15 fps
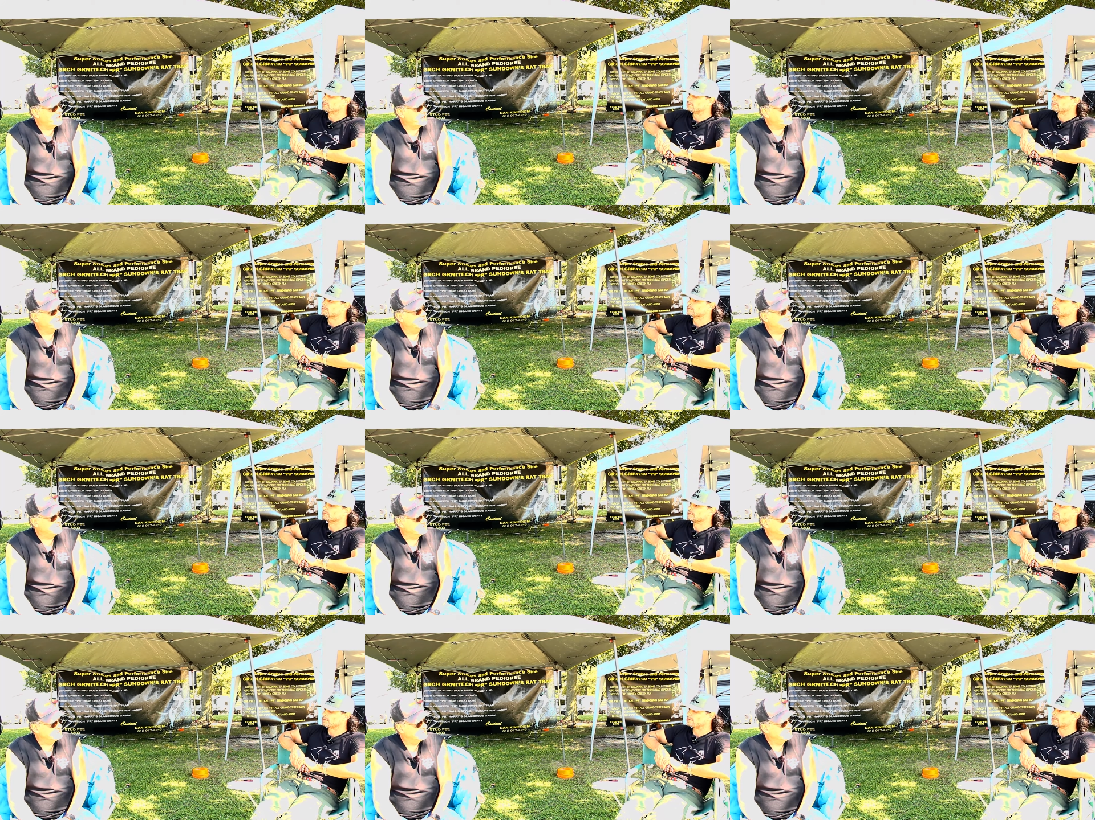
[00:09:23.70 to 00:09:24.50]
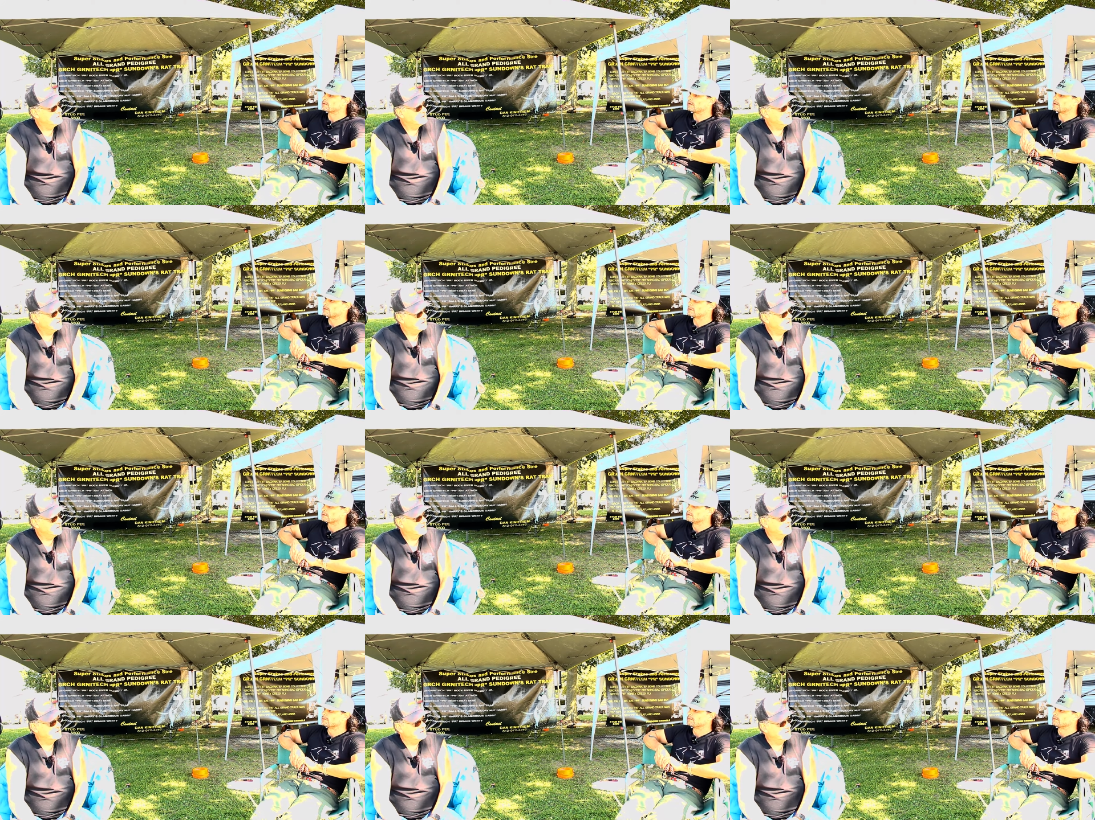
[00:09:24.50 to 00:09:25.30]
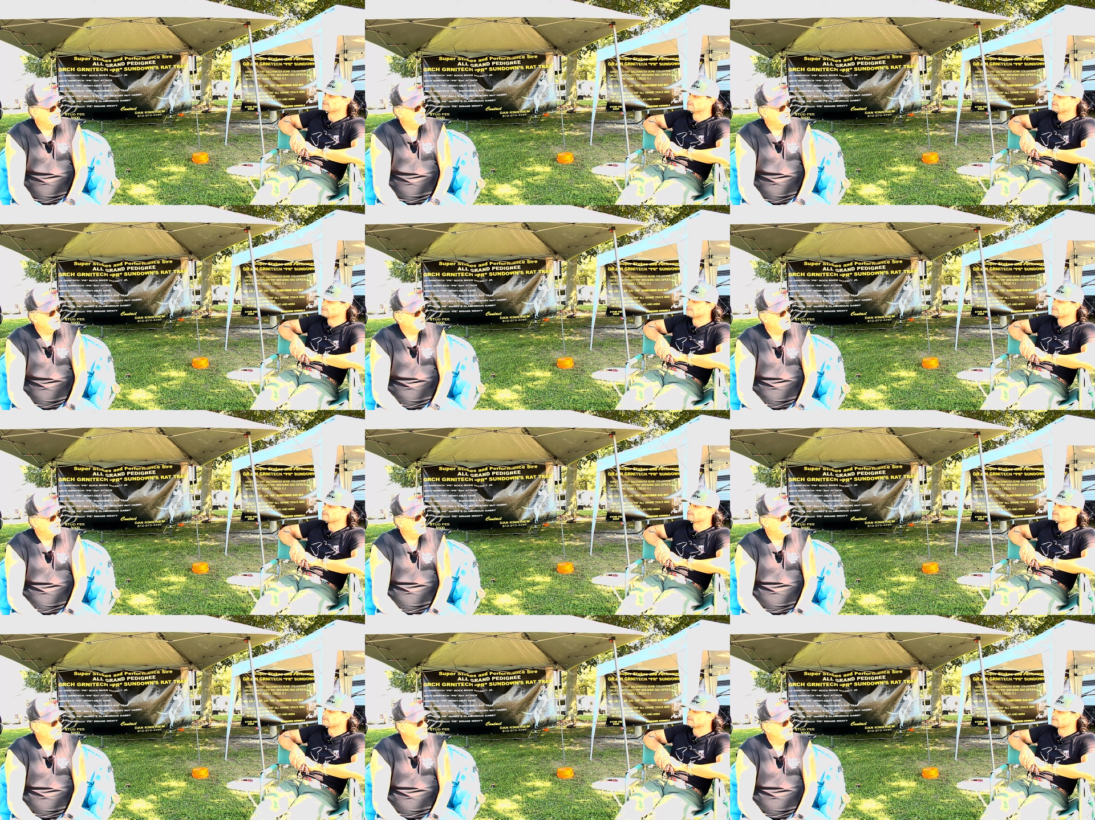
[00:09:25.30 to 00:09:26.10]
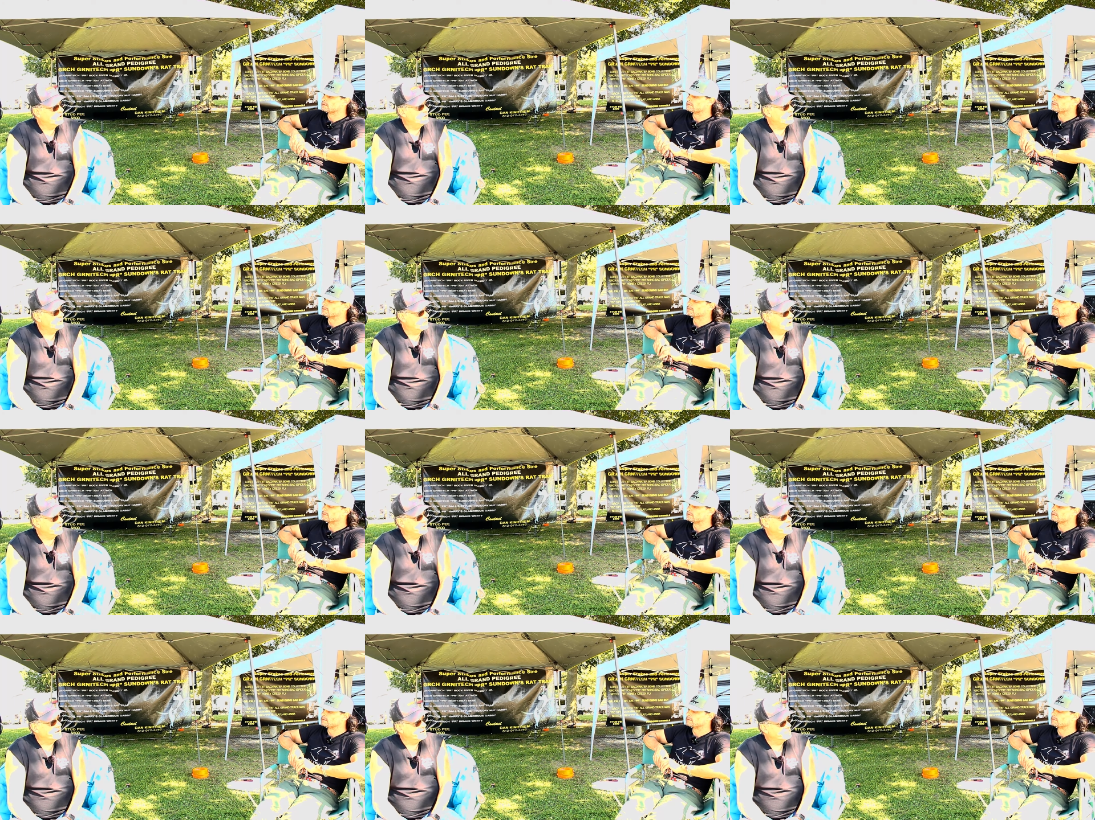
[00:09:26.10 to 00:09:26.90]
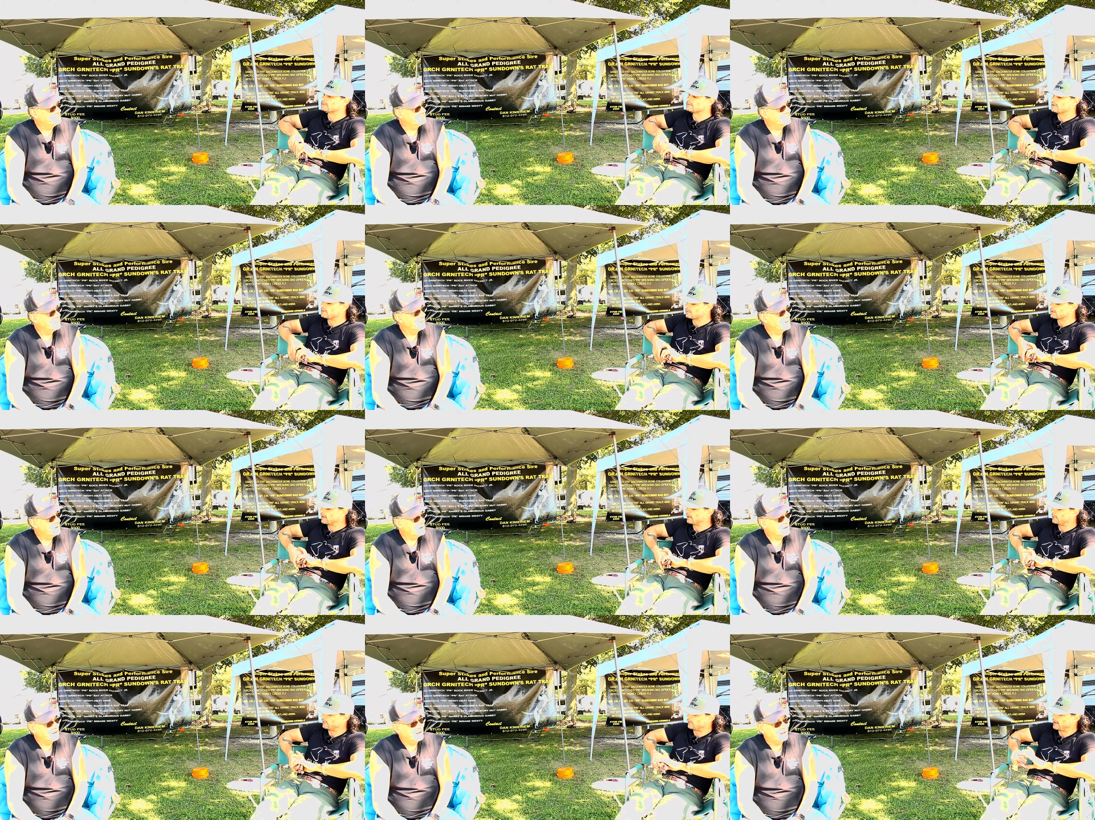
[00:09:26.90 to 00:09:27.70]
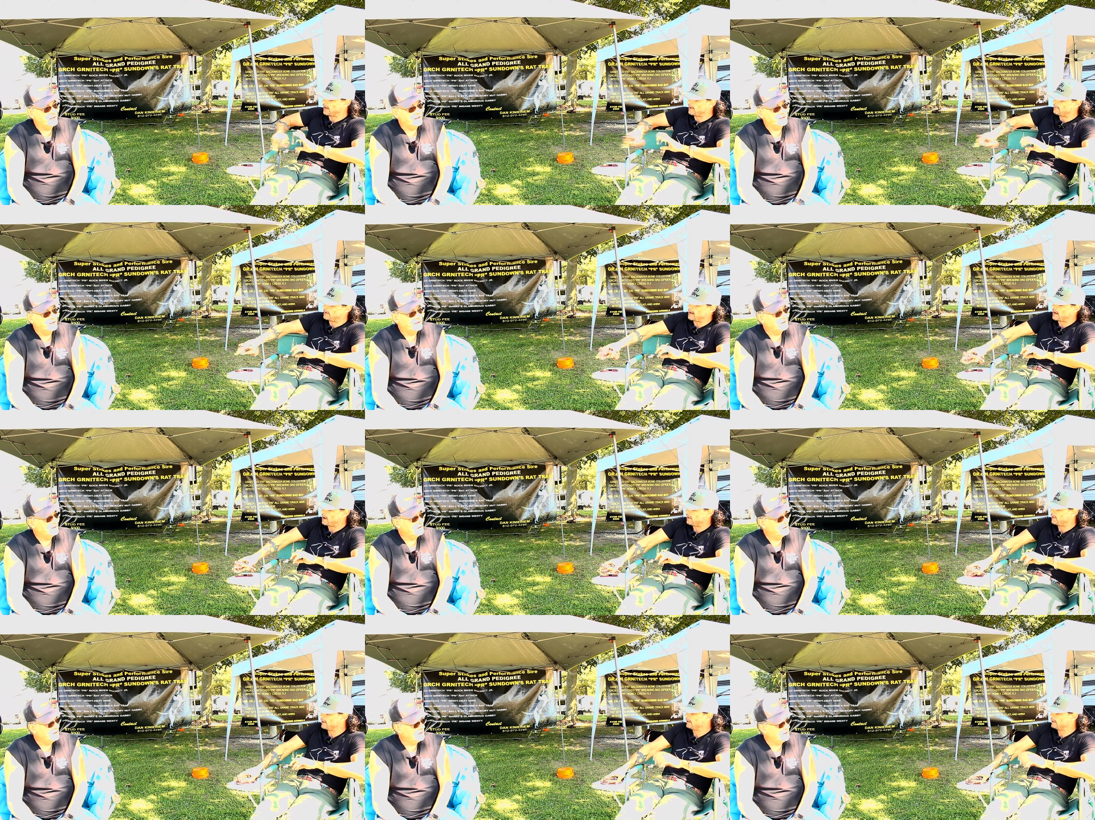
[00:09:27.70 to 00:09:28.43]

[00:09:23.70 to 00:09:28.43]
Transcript: [unreadable: no face in view]